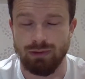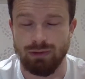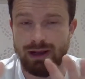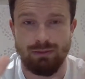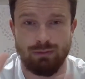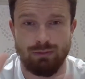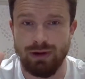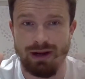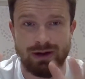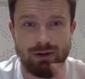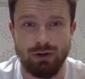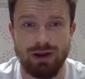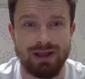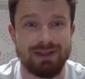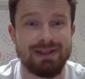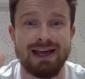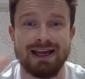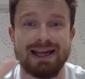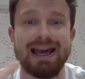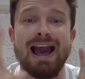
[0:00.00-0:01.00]
We're
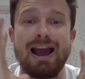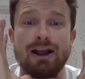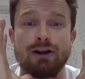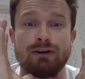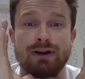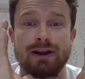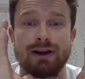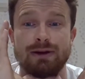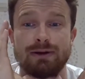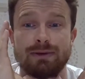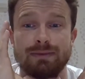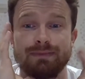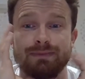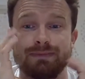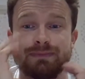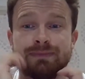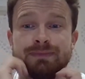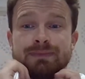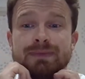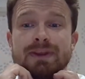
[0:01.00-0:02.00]
not in that category.
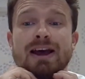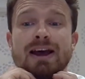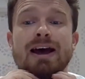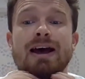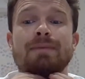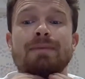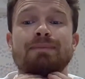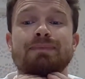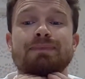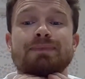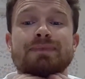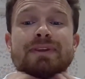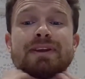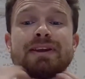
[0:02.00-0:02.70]
And